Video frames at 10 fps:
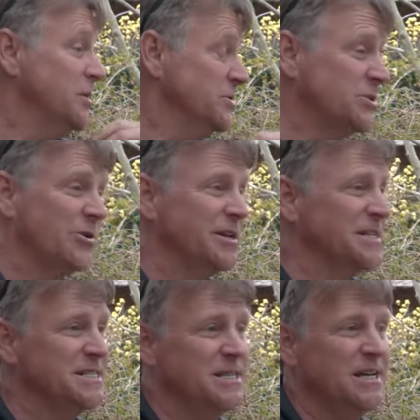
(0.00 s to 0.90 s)
You're starting
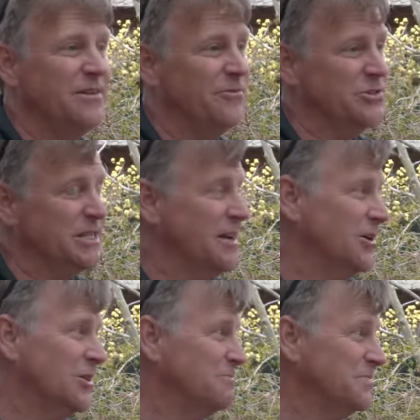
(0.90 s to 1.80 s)
to see it for
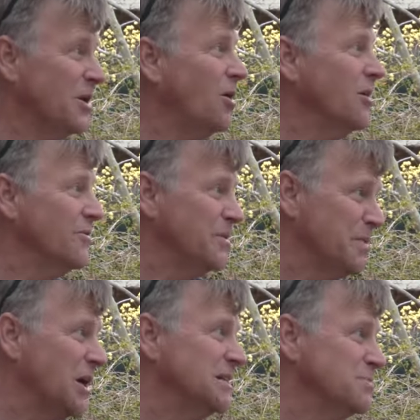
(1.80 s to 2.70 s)
sale all over the
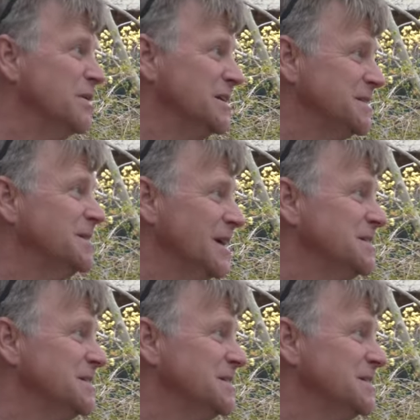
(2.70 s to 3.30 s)
place, but it's, a,